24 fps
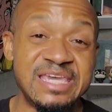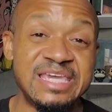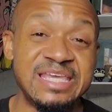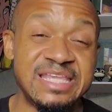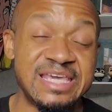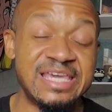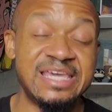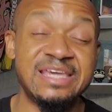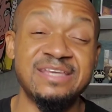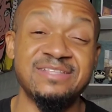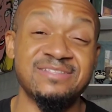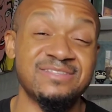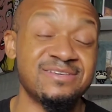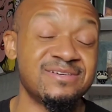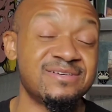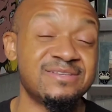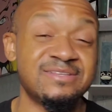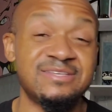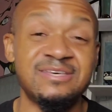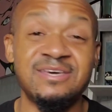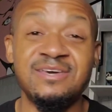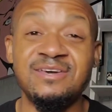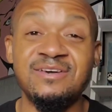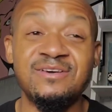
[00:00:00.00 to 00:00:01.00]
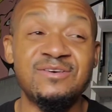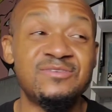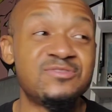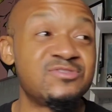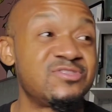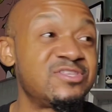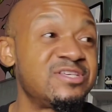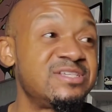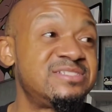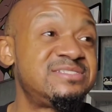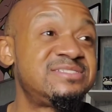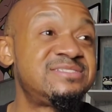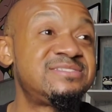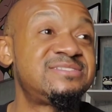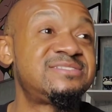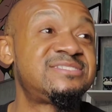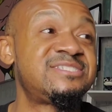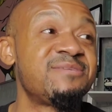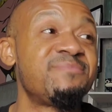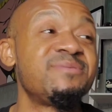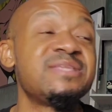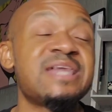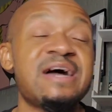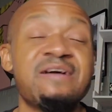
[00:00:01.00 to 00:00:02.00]
eating the the
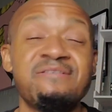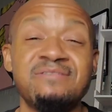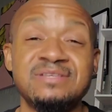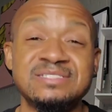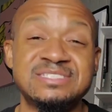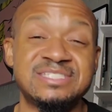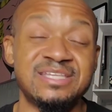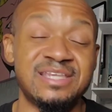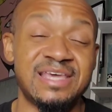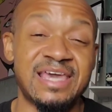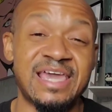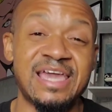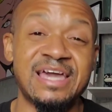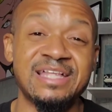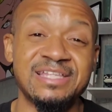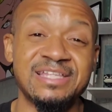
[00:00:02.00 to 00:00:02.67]
similarities to the